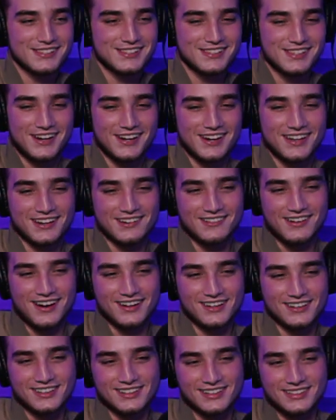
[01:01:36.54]
funny.
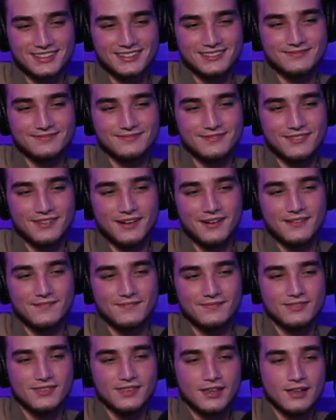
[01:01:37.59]
Start
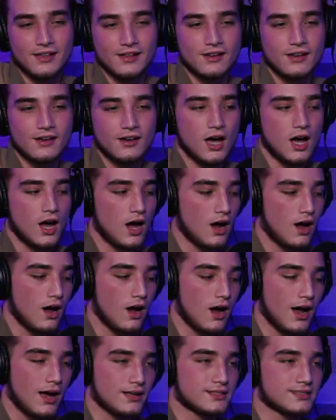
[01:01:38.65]
that's that, that that's
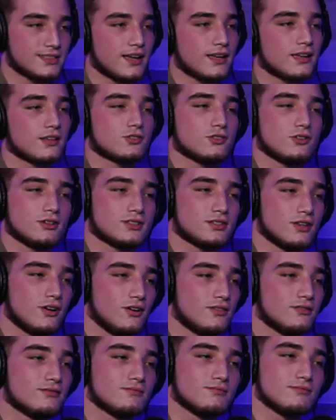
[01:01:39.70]
sweet. All right, second choice
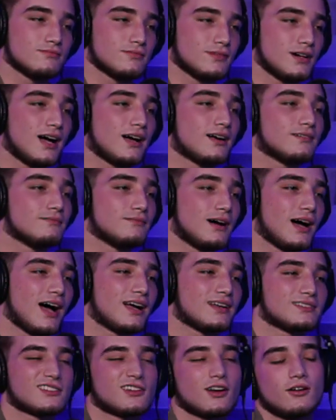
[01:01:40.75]
though, behind
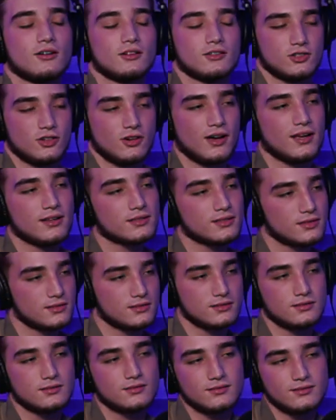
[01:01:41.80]
behind Scarlett Johansson.
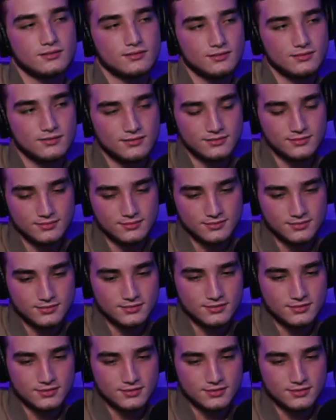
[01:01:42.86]
Damn, I, damn, I need a